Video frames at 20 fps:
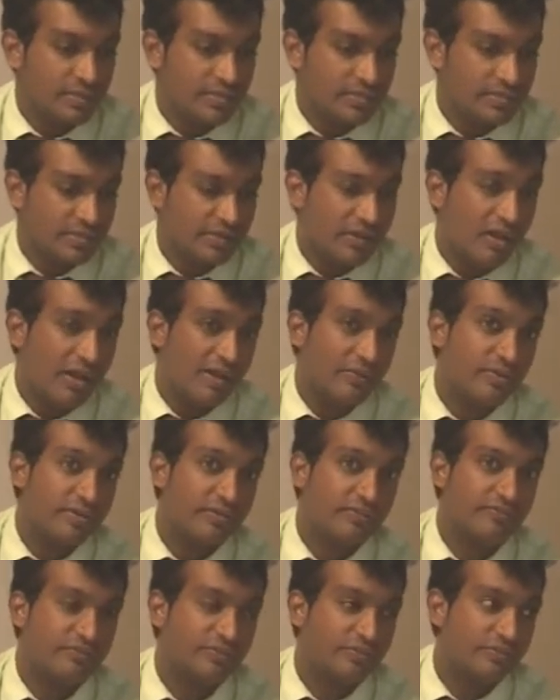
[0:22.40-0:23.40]
So I
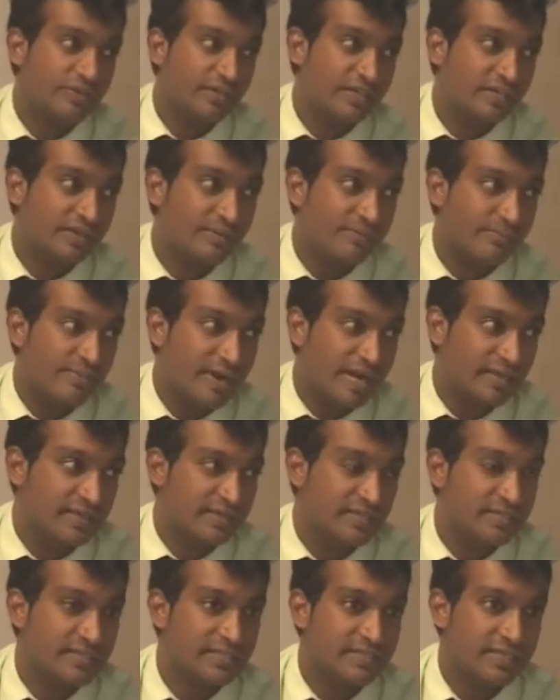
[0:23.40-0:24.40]
work for a
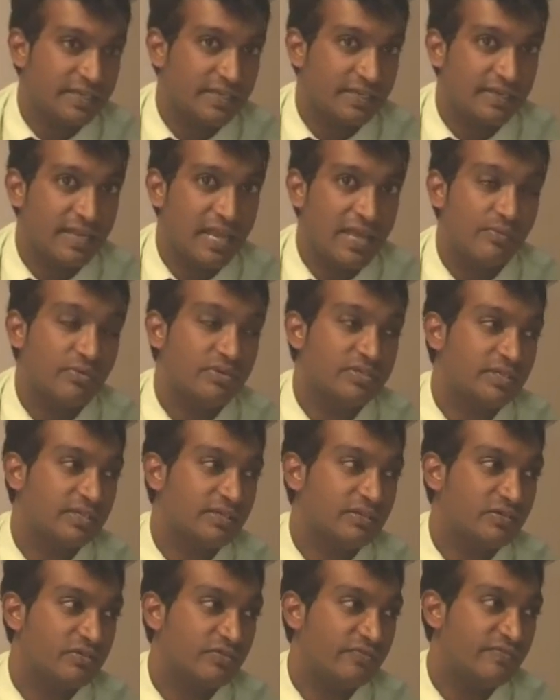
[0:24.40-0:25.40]
practice in
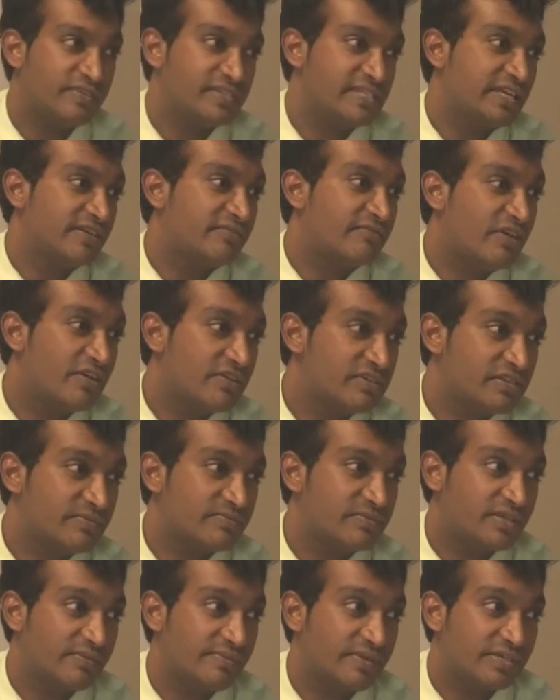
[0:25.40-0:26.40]
Hamilton called Visique Rose
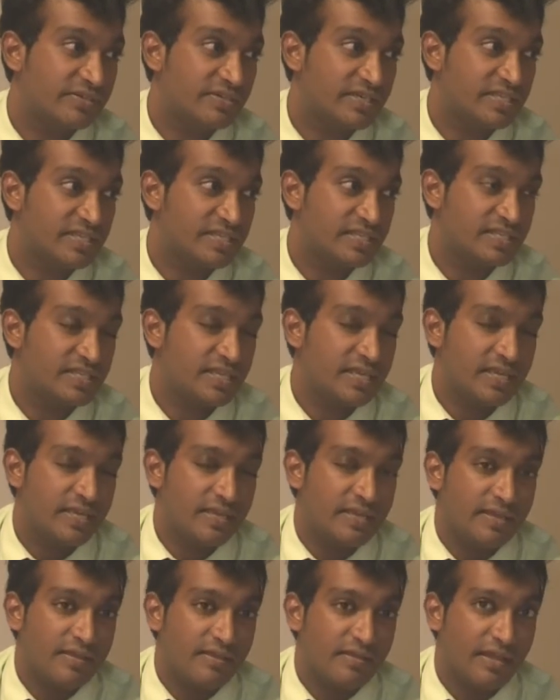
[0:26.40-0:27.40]
Optometrists.
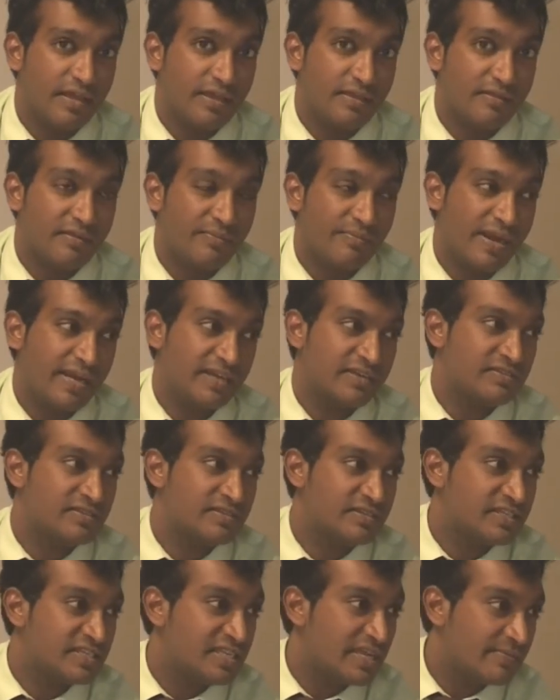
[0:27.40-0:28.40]
The practice
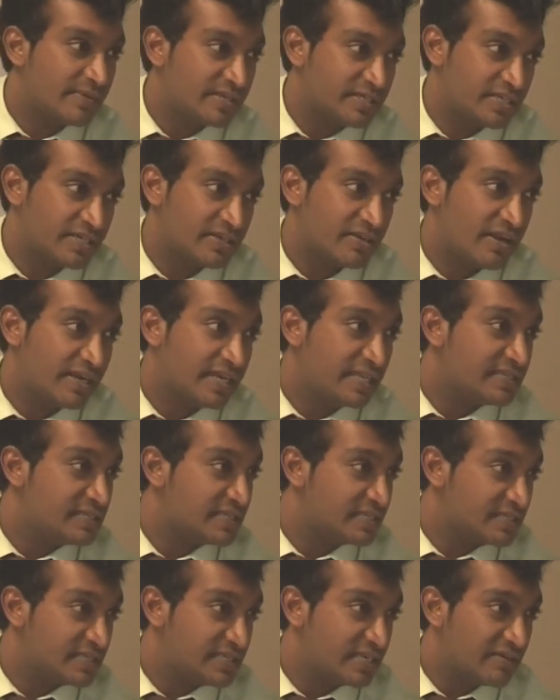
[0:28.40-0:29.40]
was established in
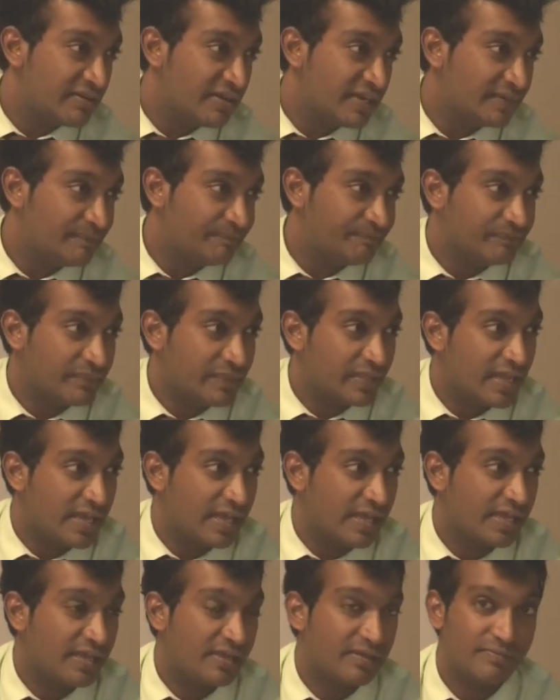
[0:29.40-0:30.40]
1969
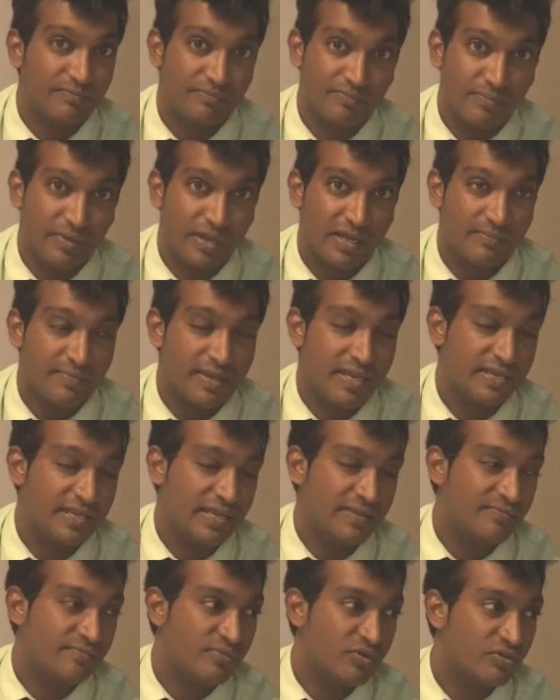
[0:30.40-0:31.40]
by a man
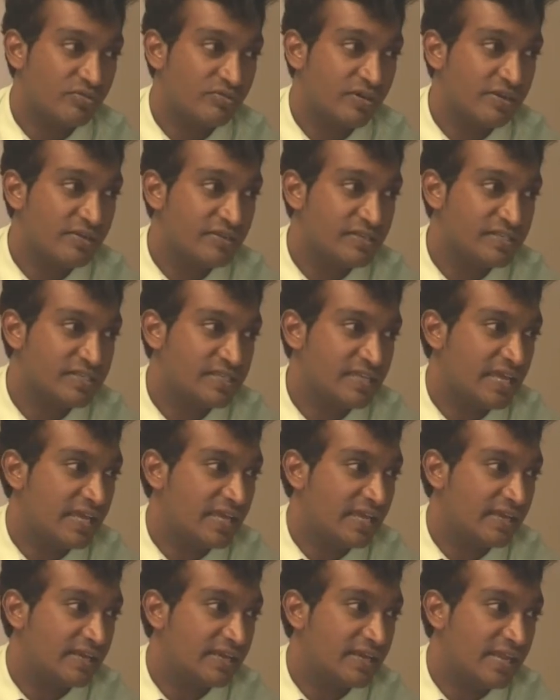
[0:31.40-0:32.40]
named Paul Rose,
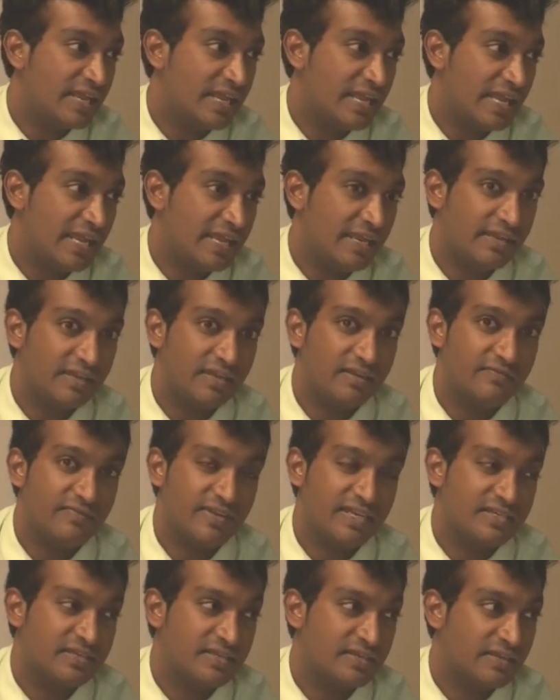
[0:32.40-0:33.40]
and he
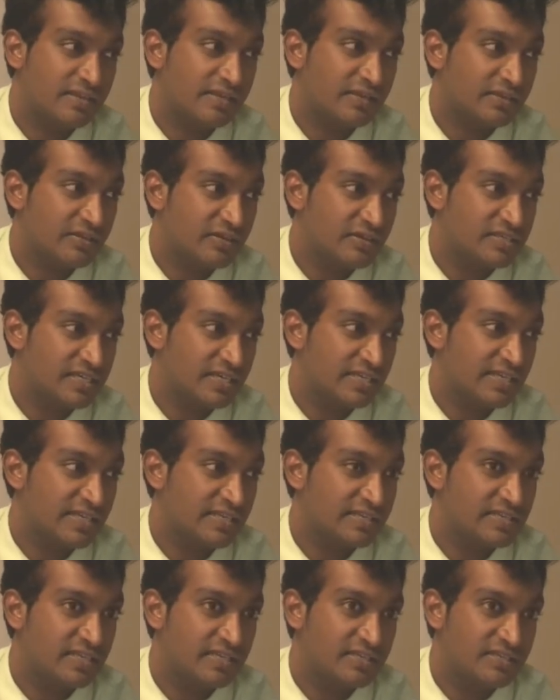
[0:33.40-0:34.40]
invented a contact
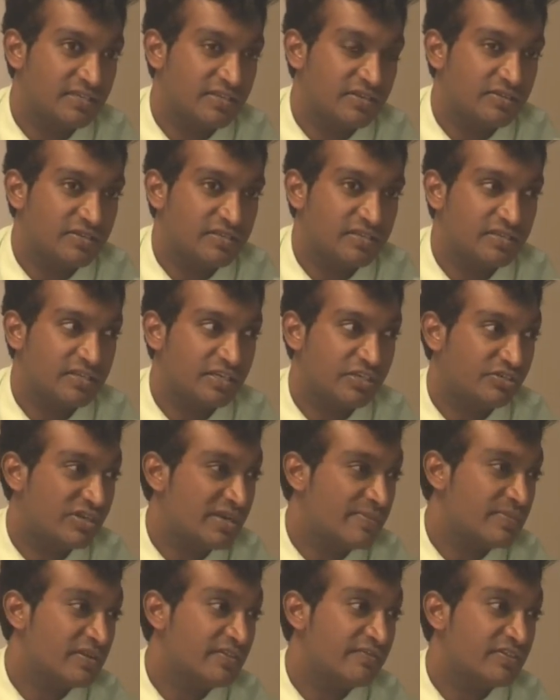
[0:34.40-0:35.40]
lens that's used in the
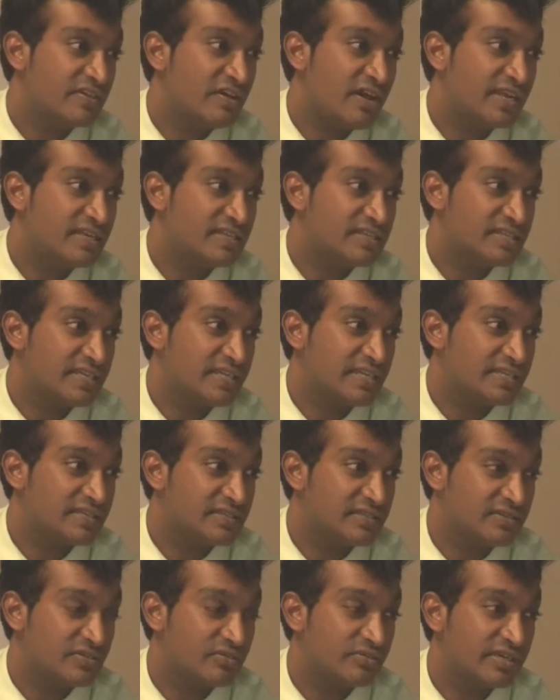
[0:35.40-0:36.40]
treatment of an eye
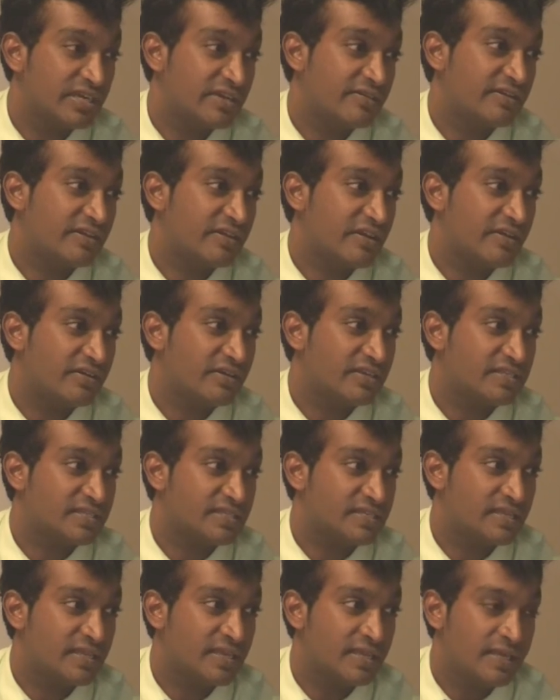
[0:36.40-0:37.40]
disease called
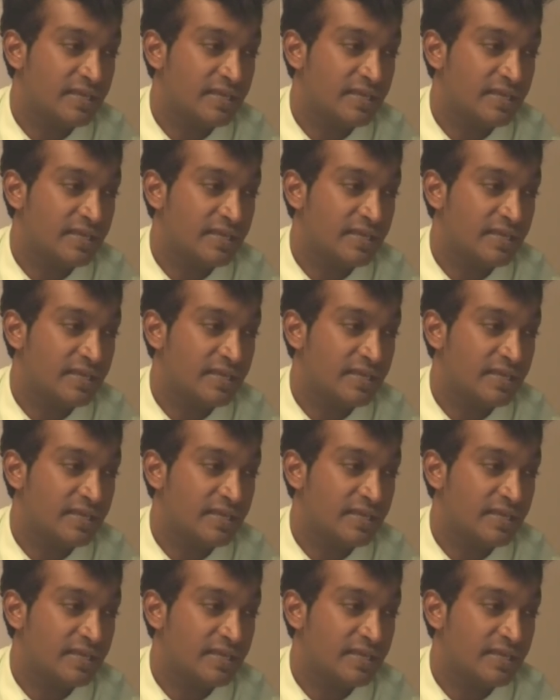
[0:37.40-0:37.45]
keratoconus.